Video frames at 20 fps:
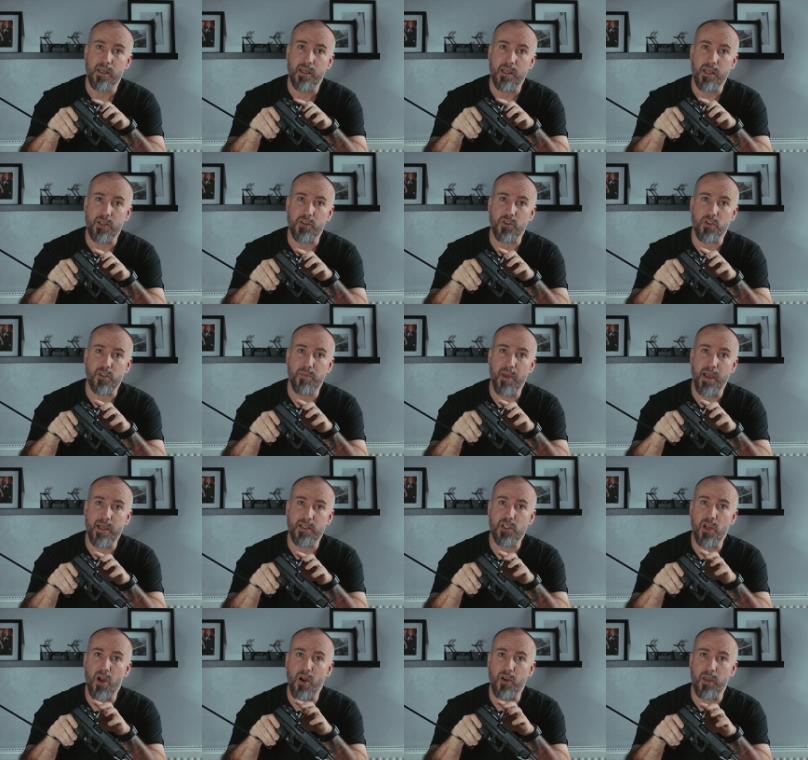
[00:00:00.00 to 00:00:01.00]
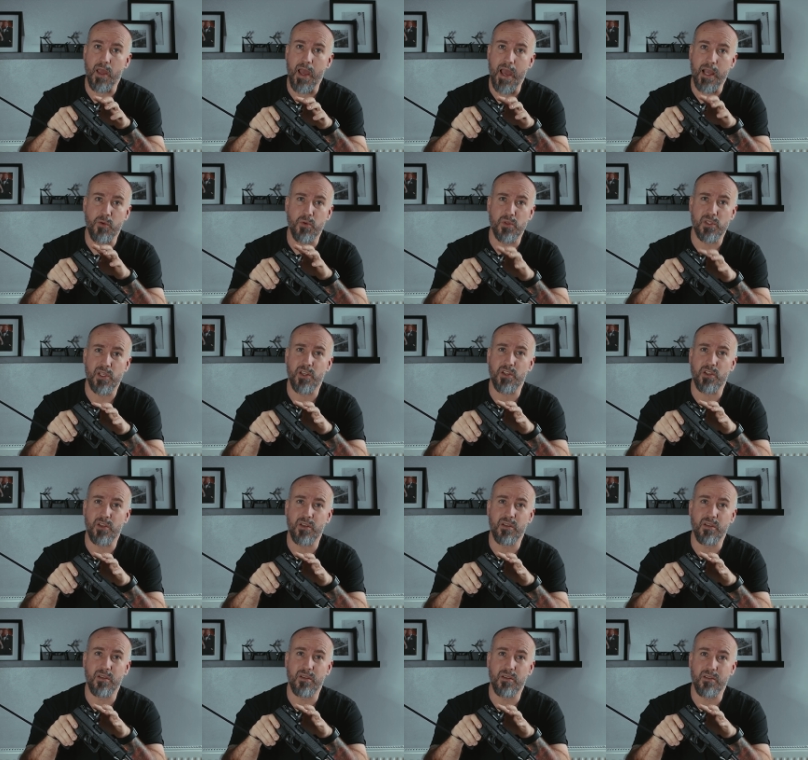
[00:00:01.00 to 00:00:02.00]
It's just made target
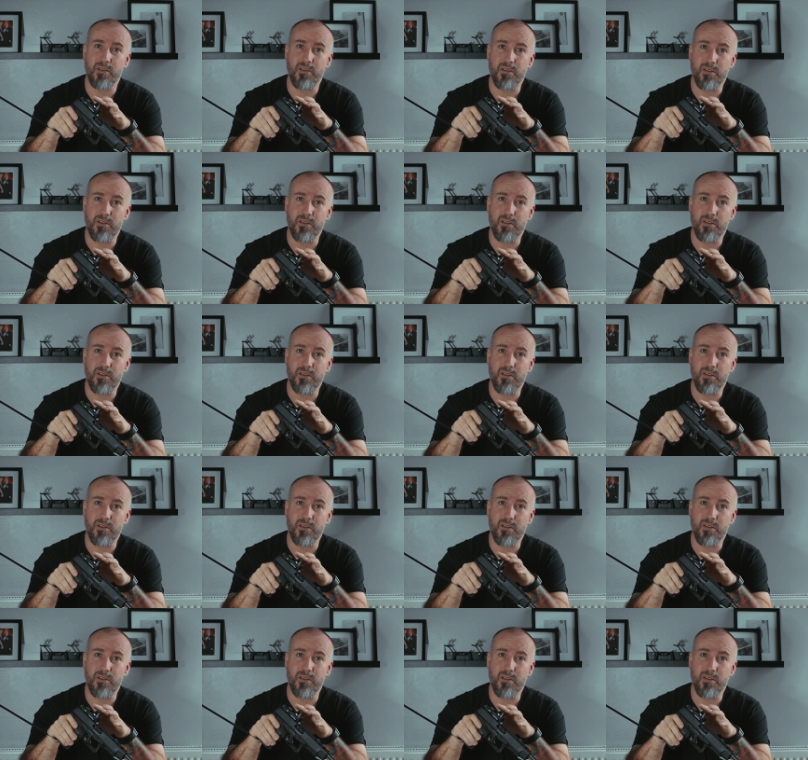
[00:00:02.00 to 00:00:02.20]
acquisition